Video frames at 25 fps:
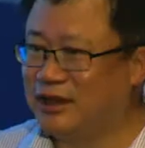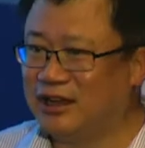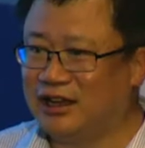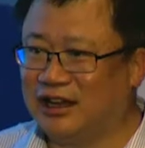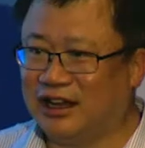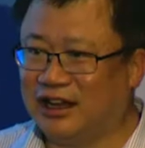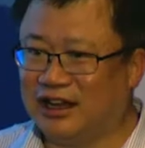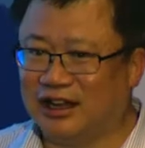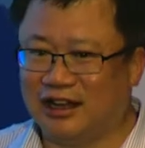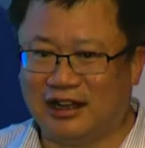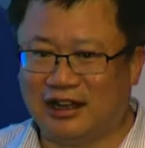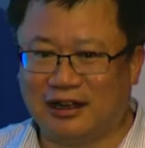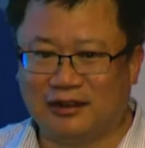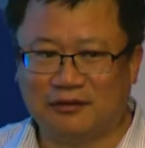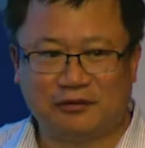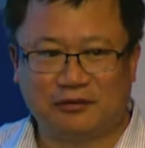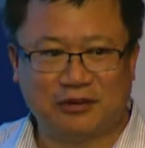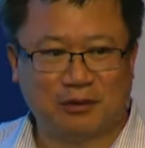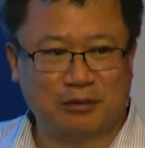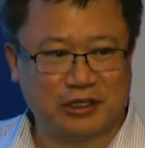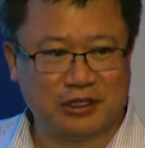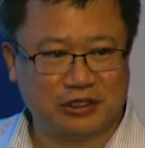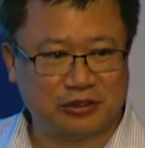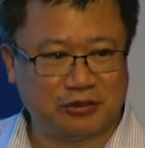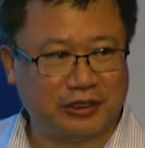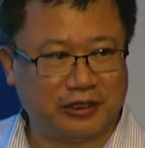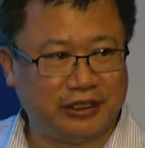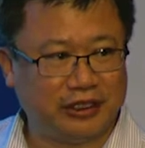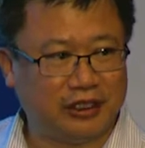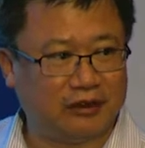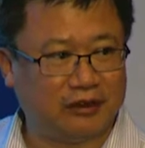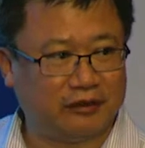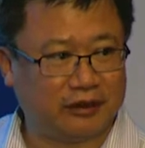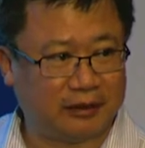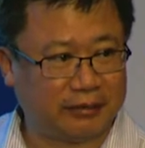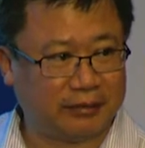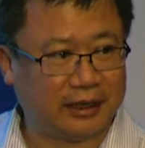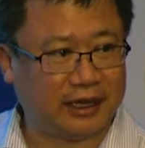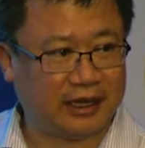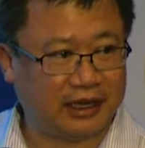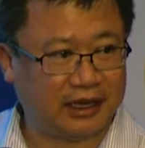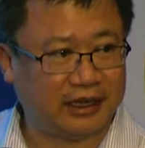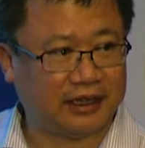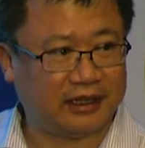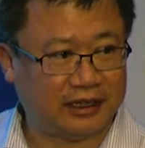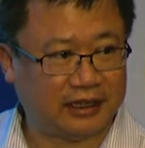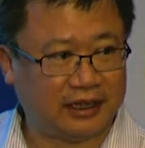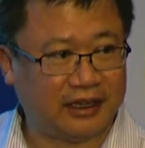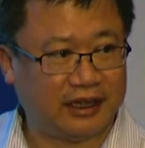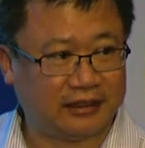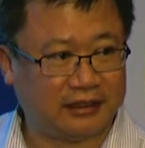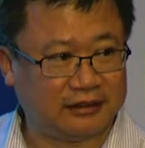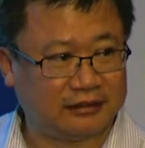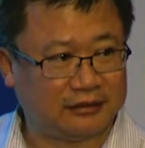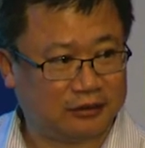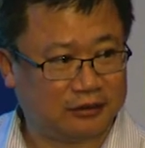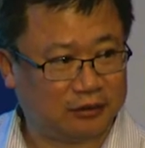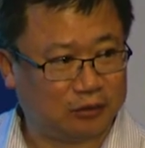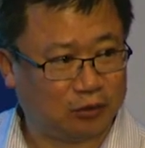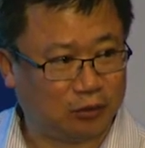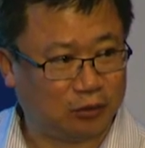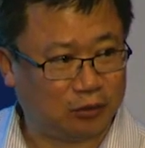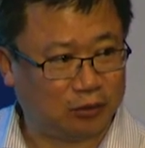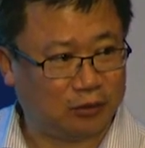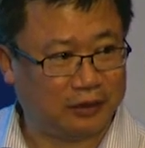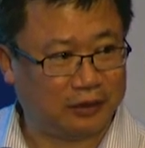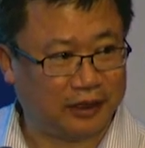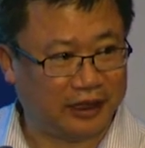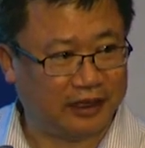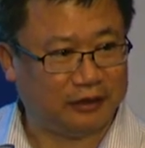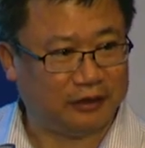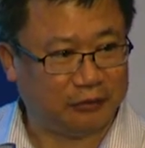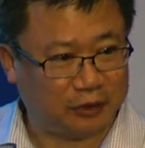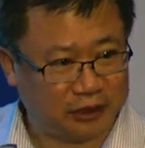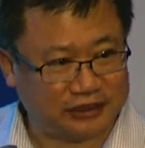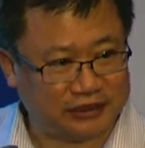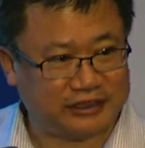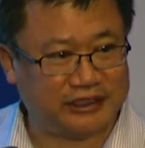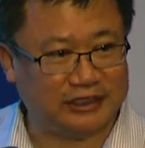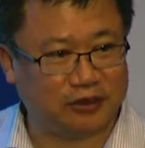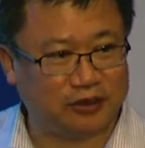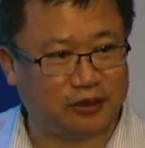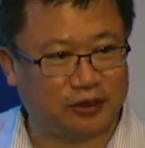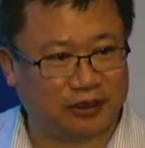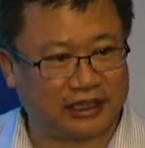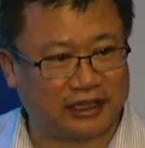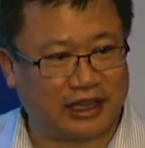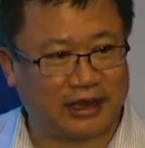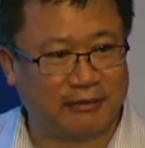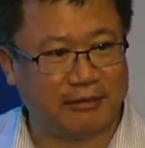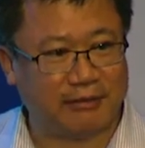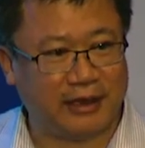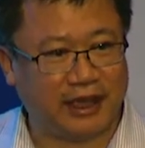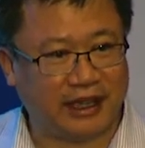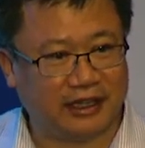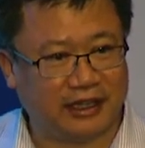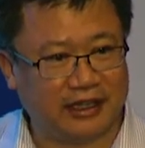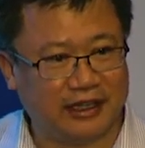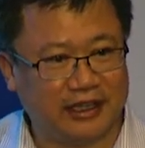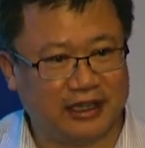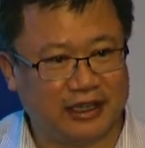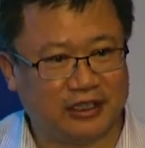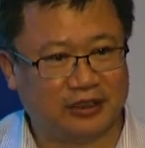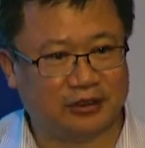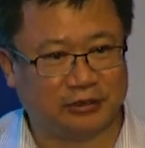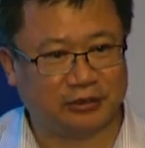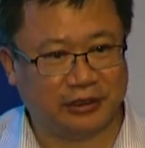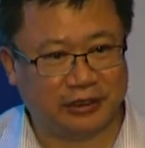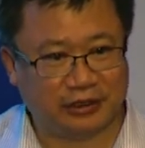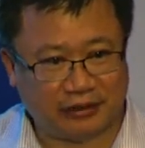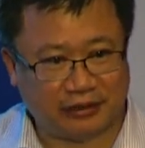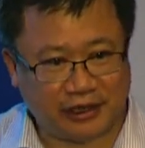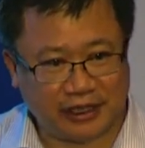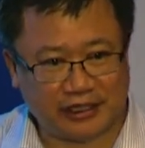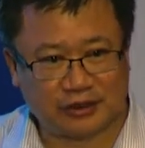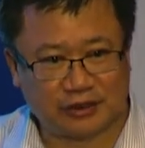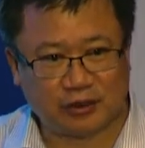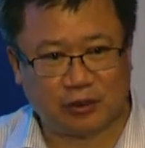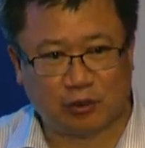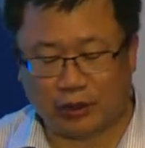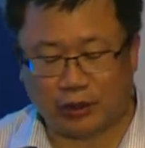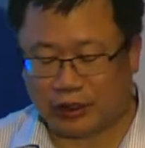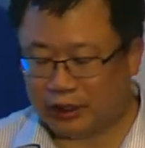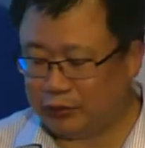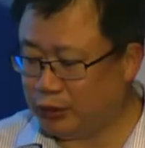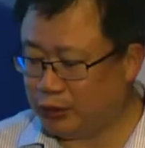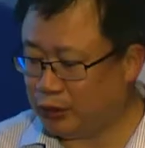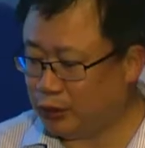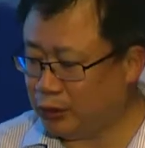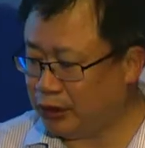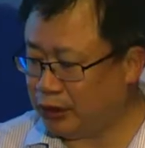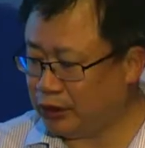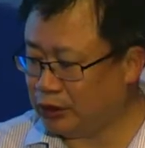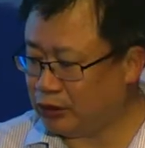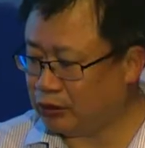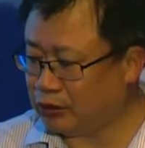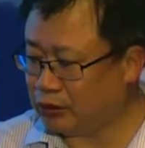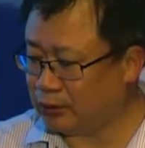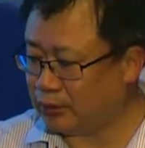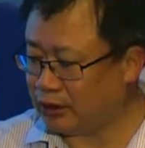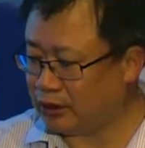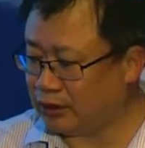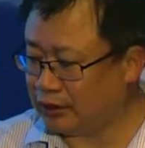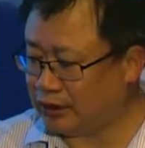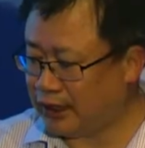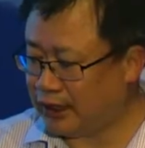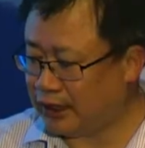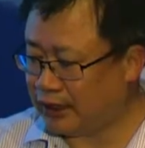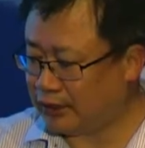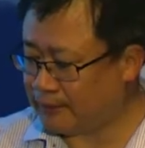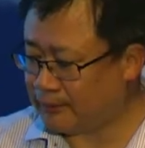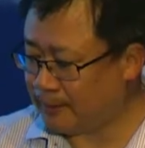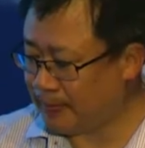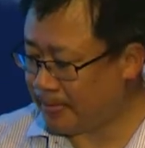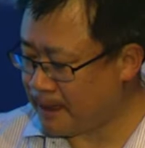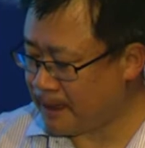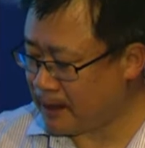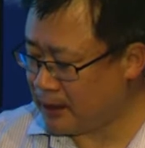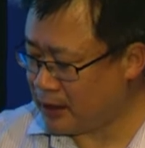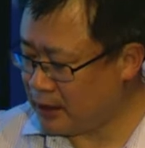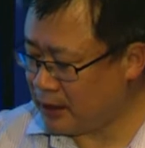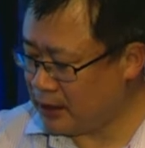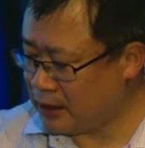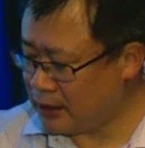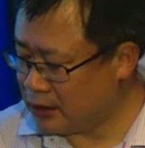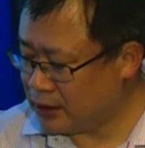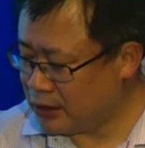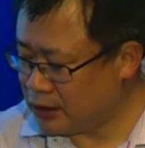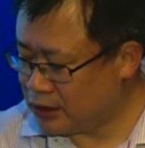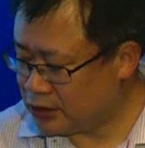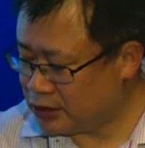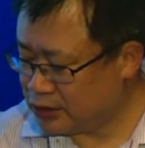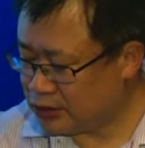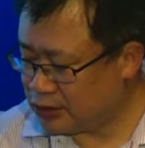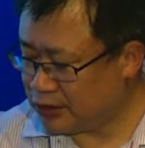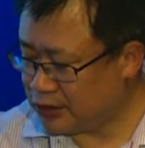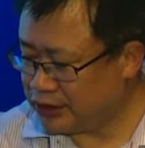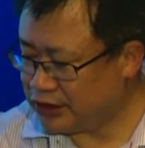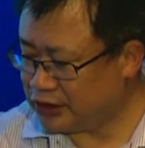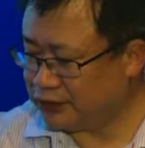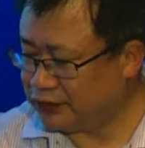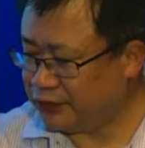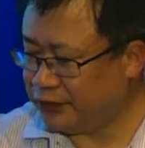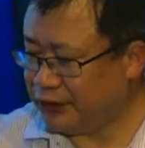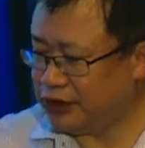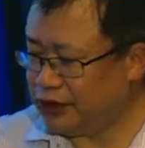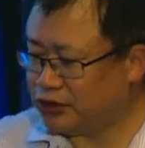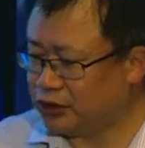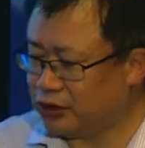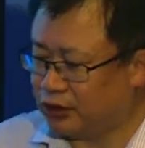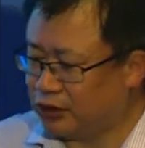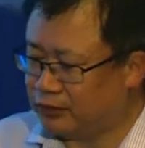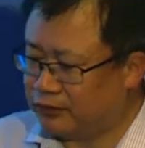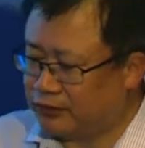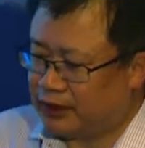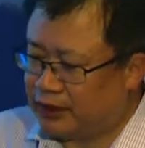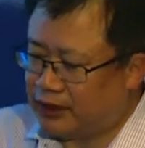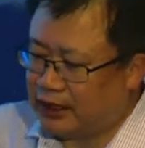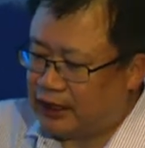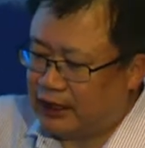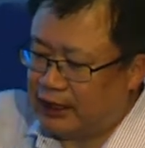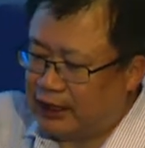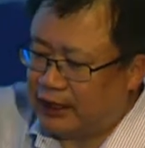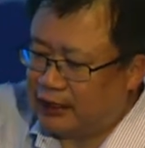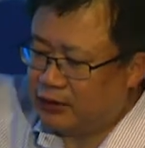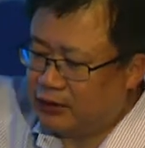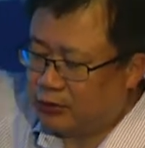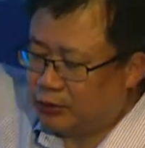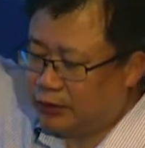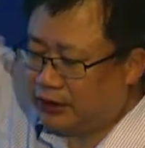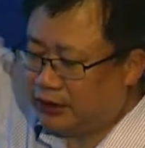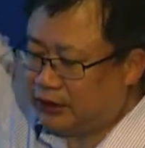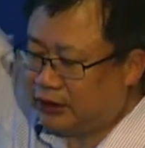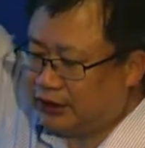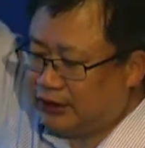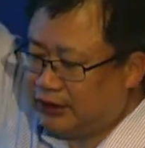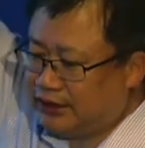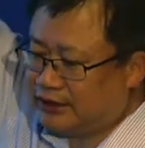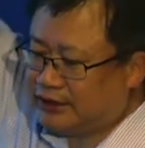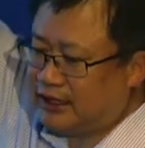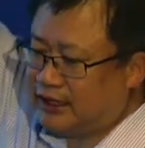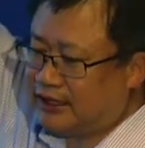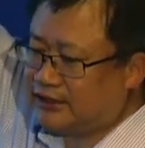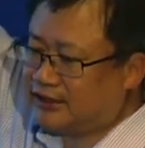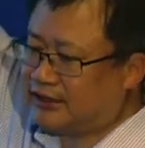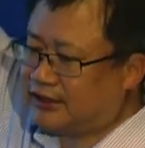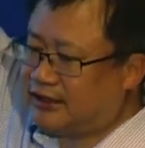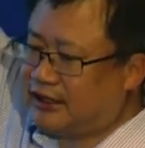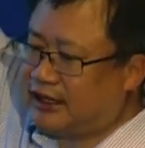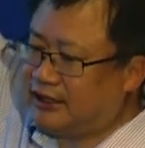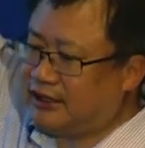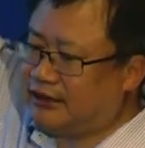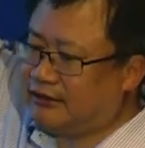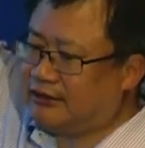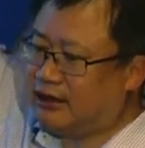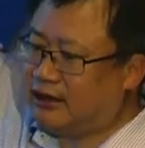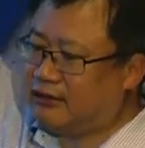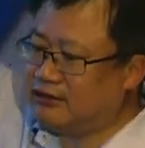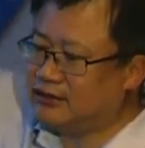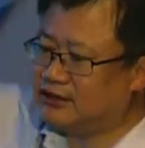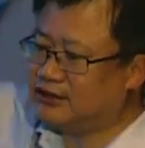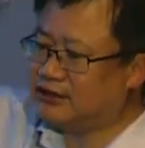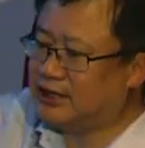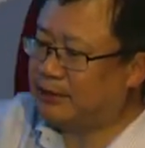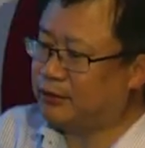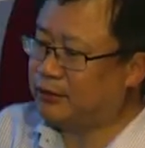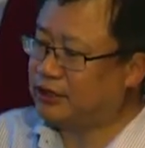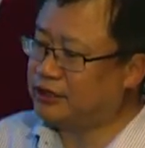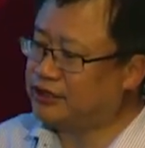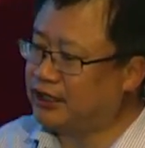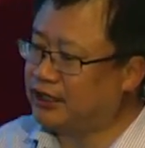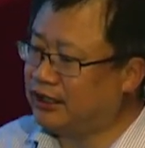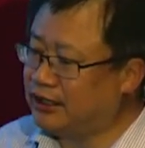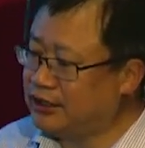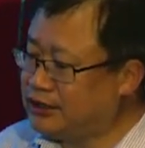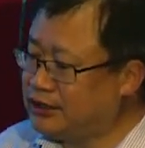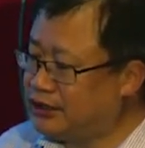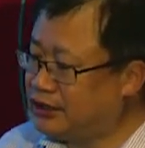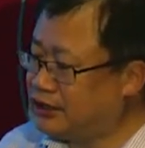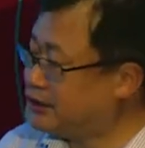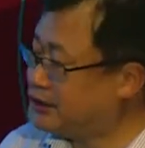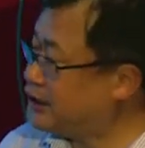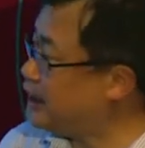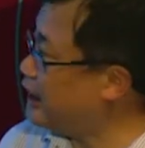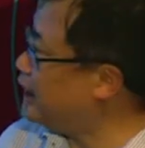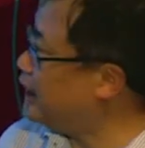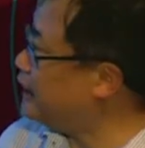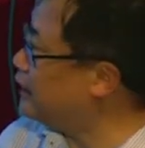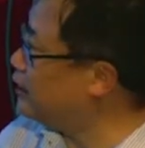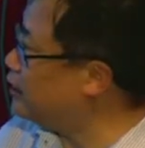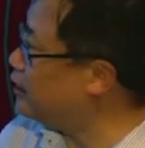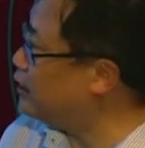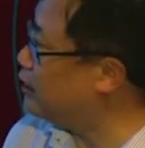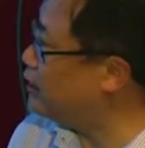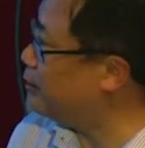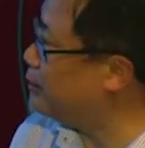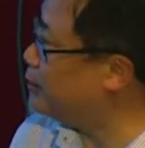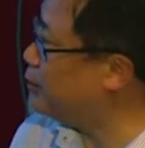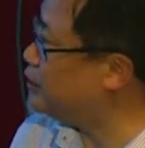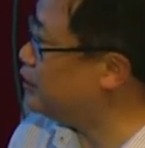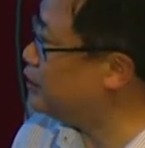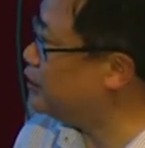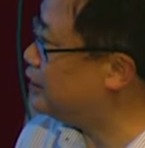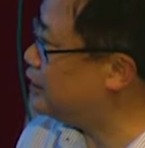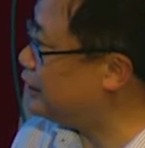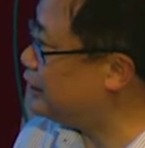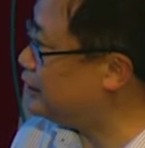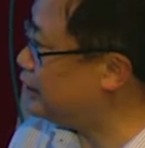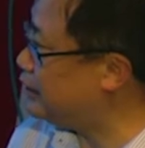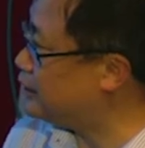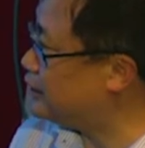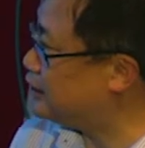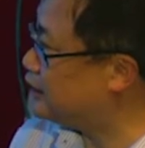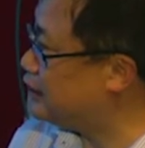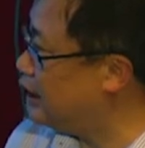the shrinking of the pie, and we still got to come back to redress what are we going to do about that. So I'll just finish off with this last slide around some of the challenges and opportunities.